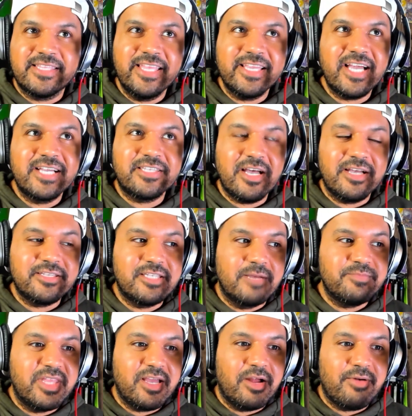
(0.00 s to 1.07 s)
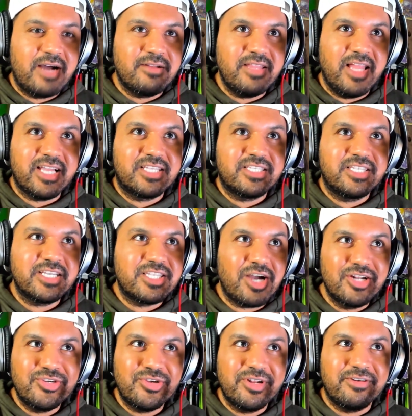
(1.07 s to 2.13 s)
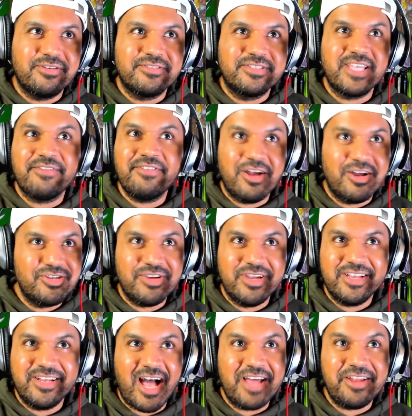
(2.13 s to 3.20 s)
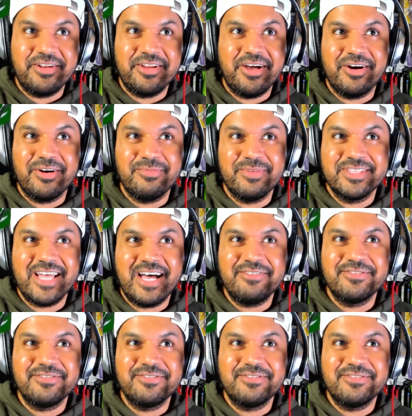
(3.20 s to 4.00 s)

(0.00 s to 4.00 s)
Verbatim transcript: I think I saw something around like 600 or 700. I don't know, but that